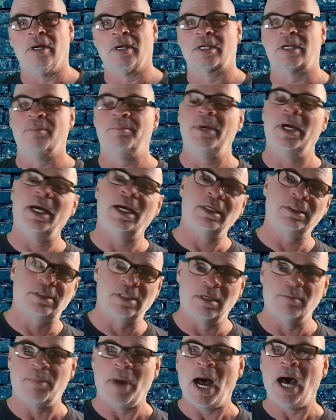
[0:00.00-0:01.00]
compared to
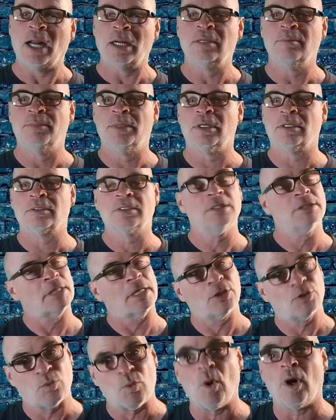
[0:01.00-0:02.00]
the bodybuilders
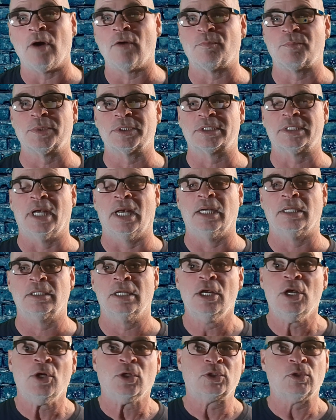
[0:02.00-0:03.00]
at 12%.
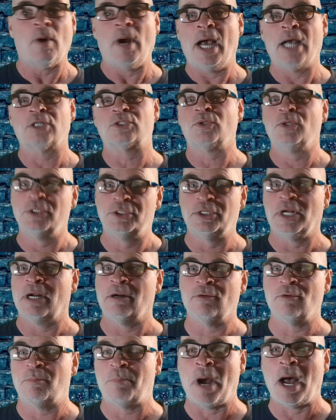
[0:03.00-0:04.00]
So actually, the
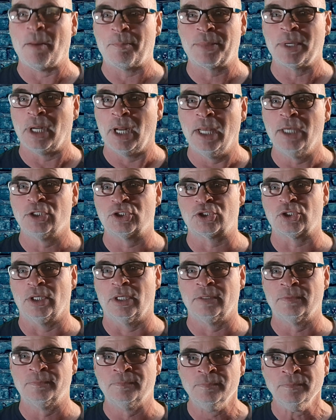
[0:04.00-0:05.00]
general
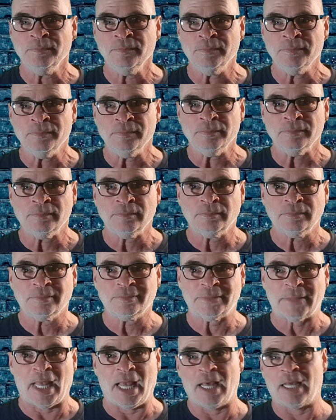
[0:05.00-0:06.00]
population
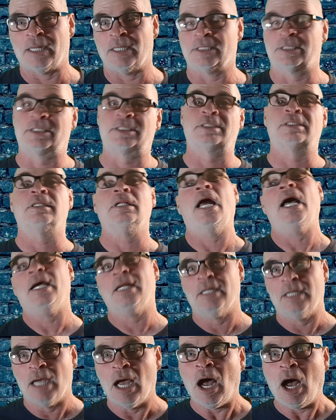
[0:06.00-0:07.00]
had a
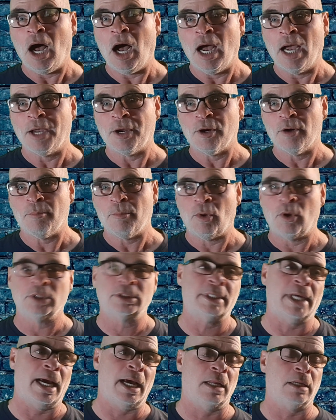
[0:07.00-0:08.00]
slightly higher
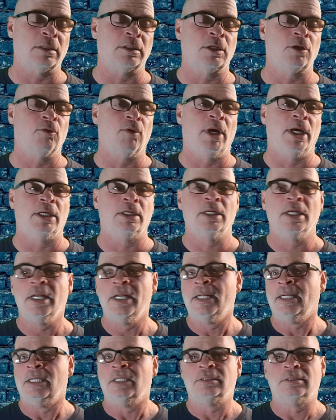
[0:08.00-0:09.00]
mortality rate.
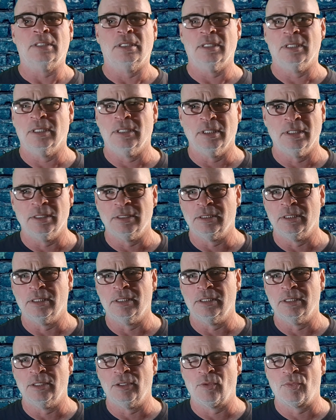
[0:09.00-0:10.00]
The
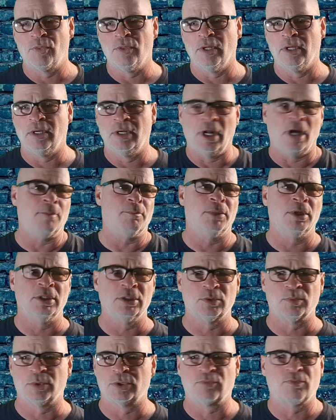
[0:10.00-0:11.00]

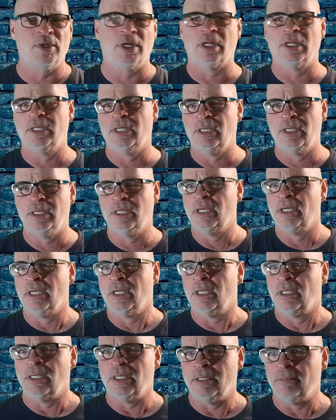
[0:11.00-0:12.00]
numbers was really
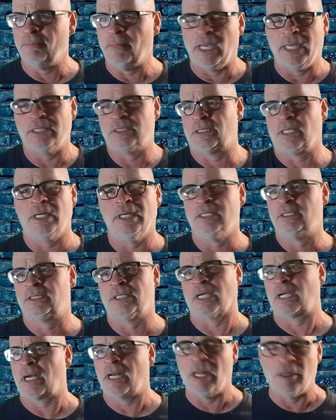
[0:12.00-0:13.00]
makes it
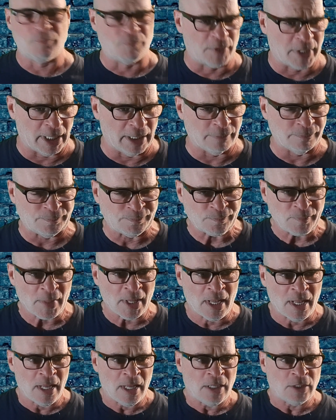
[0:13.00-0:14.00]
insignificant.
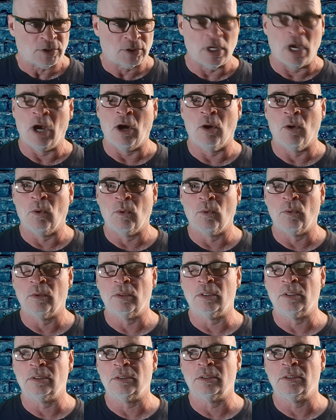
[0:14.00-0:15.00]

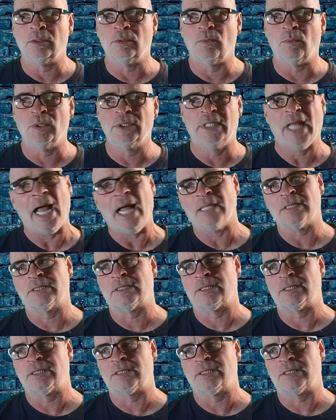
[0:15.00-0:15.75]
So what that